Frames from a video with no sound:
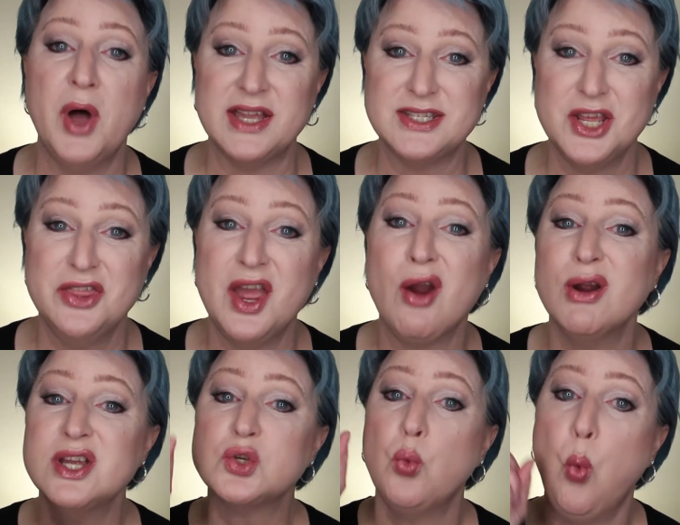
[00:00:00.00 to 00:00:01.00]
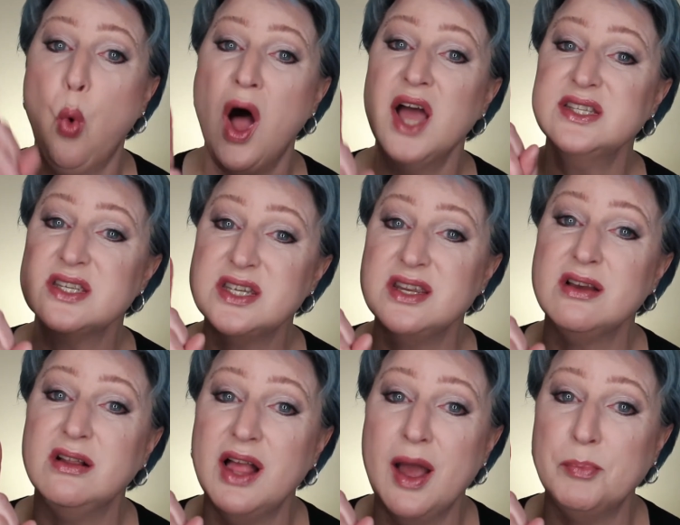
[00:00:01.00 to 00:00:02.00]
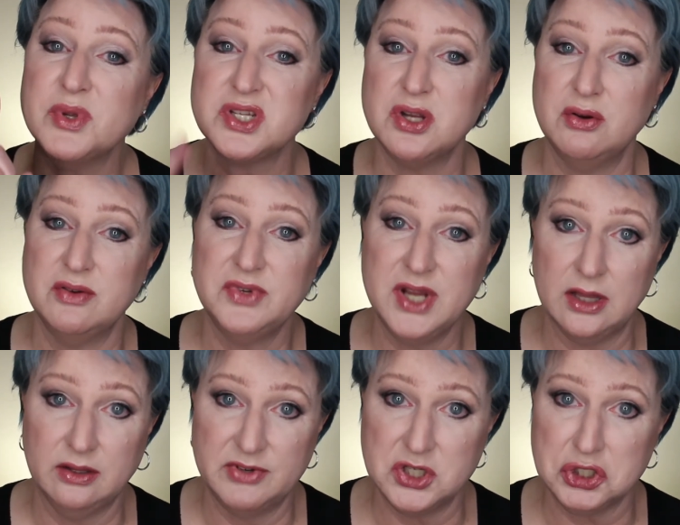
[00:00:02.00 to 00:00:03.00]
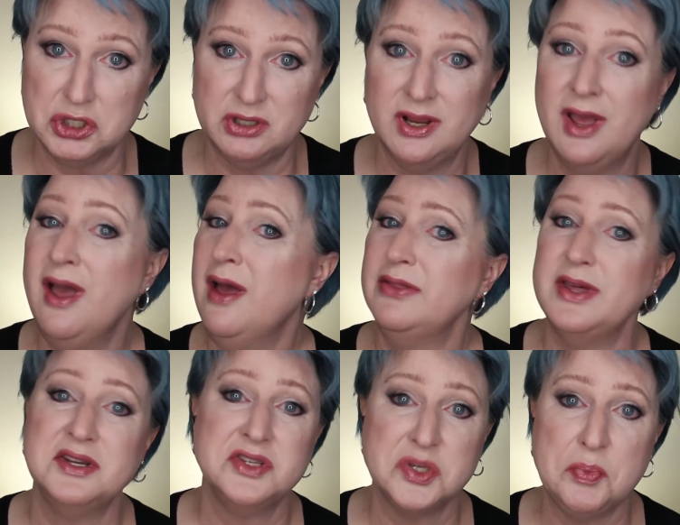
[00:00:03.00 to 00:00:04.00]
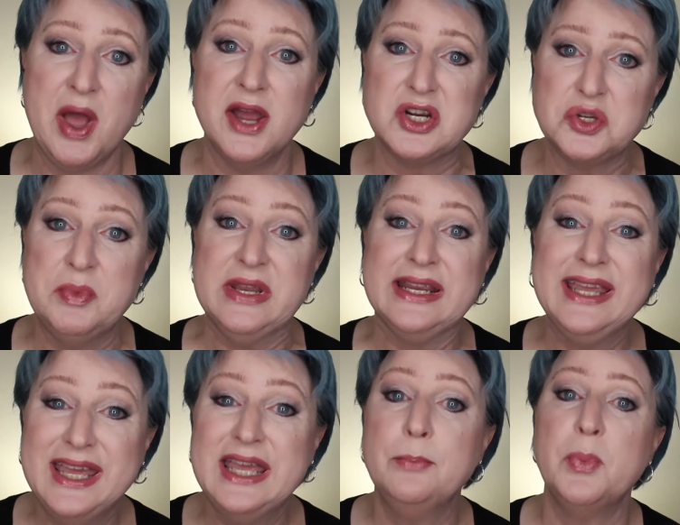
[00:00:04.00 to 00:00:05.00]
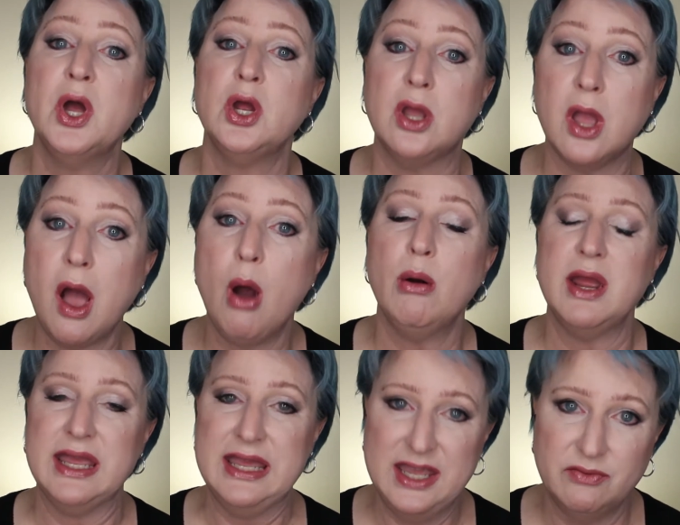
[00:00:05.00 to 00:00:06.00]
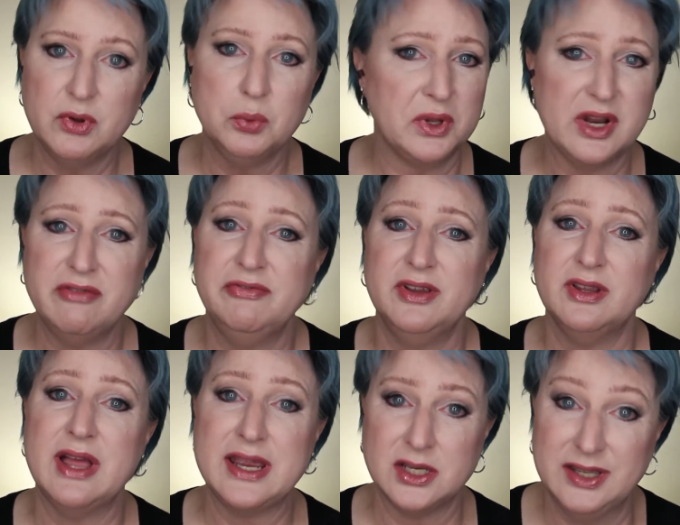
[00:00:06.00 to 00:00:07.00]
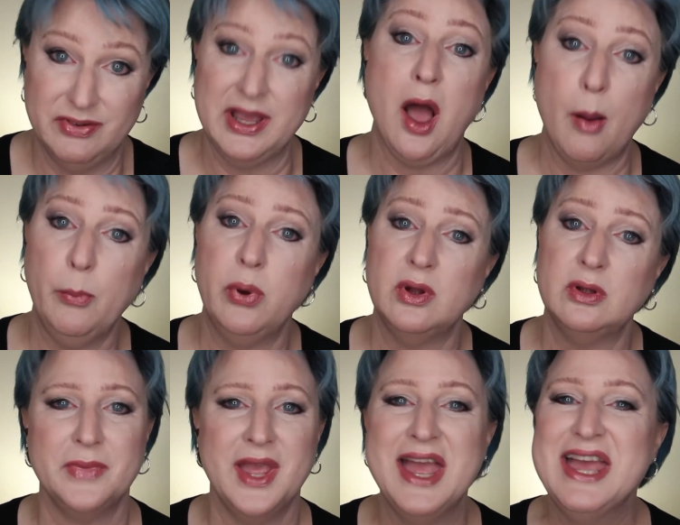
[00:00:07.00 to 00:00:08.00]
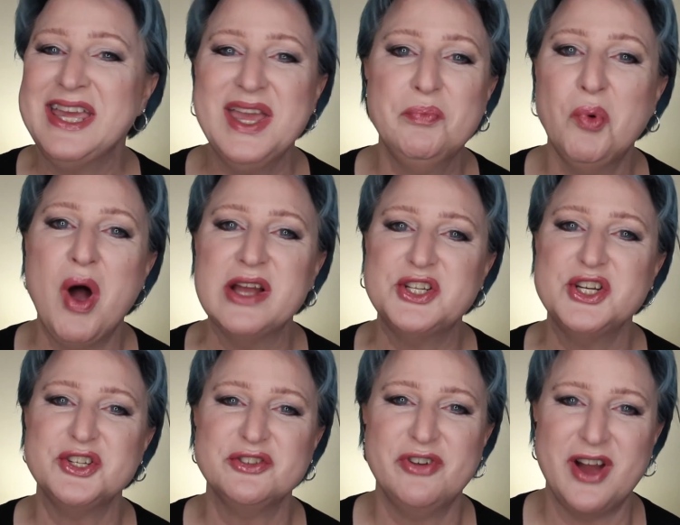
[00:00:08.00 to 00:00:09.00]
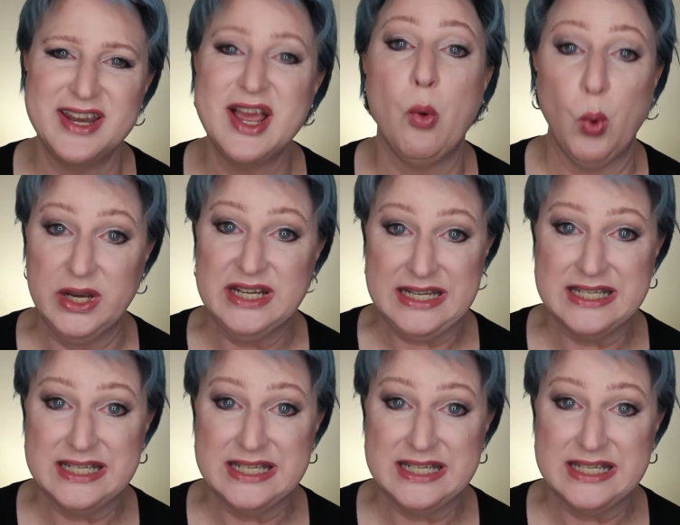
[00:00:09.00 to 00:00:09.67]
but there is one single episode of television that inspires me to keep going even when I feel like giving up. Keep watching to find out what it